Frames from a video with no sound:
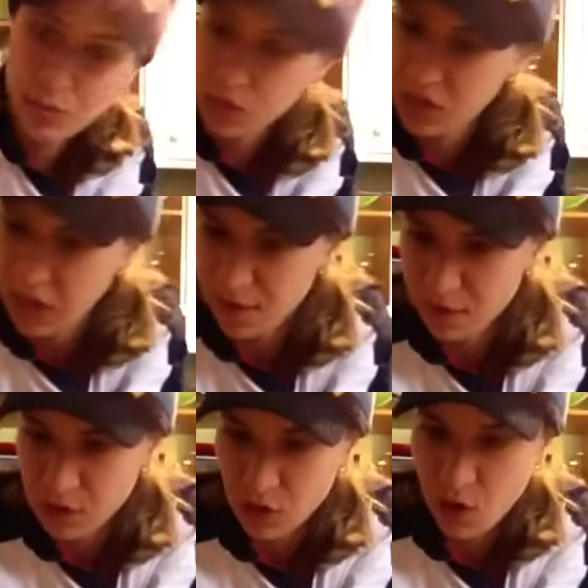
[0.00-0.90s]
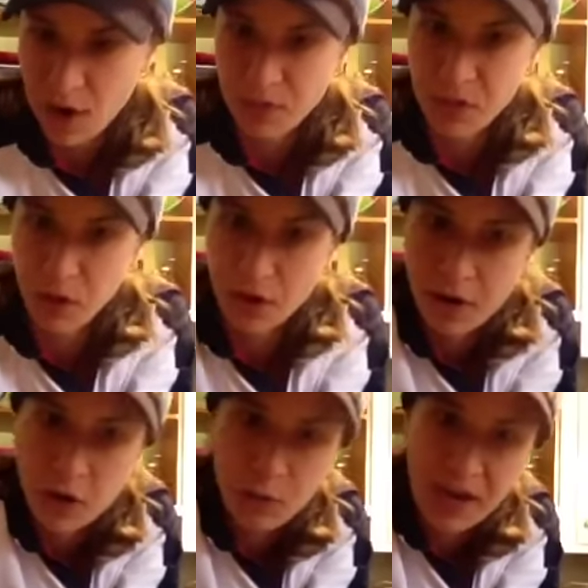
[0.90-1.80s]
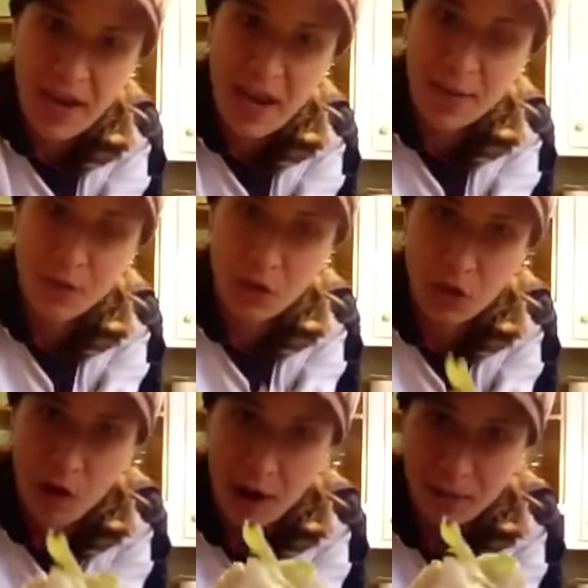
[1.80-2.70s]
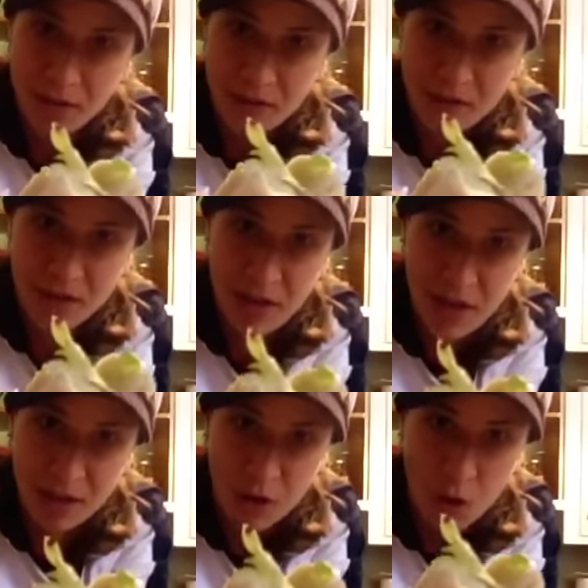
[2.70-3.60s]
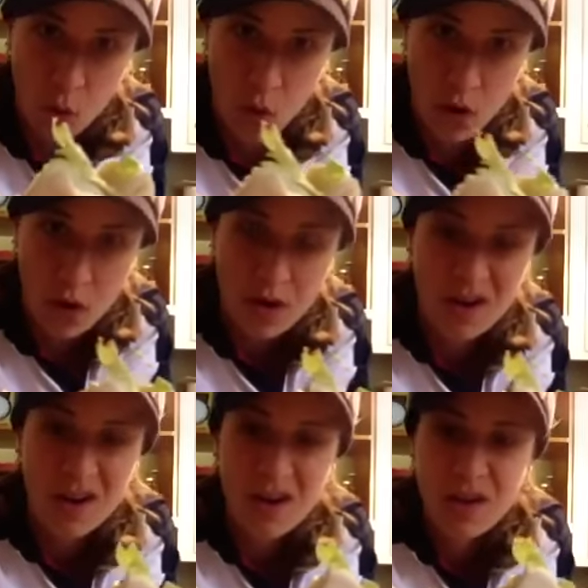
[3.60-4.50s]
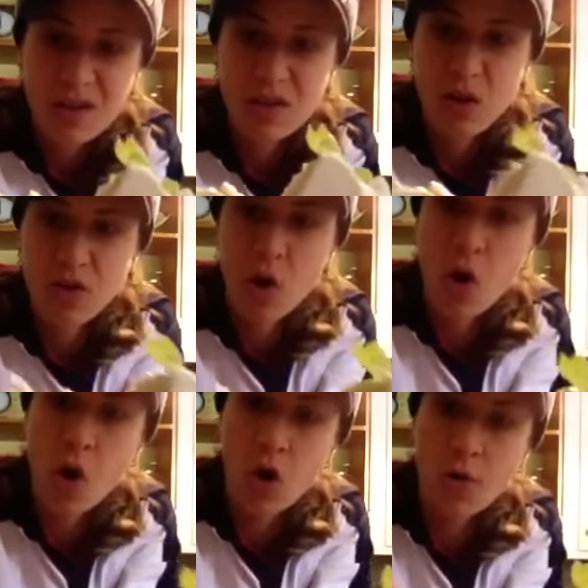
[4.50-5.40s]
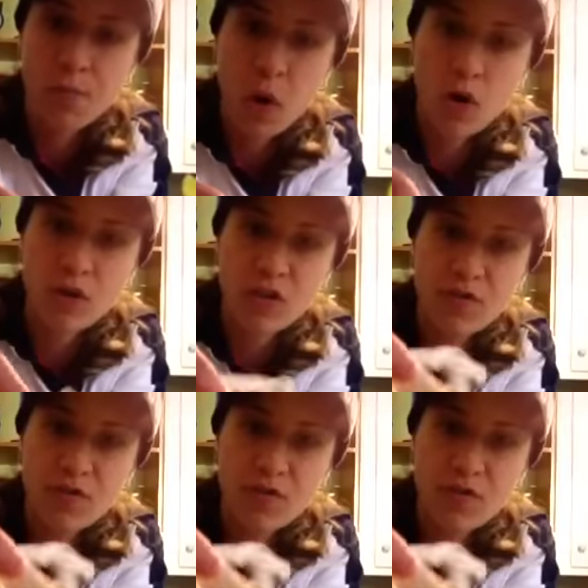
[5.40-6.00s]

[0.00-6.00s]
We're saving scraps here. Here's my cabbage scraps. You see that? The core. This is all the hard parts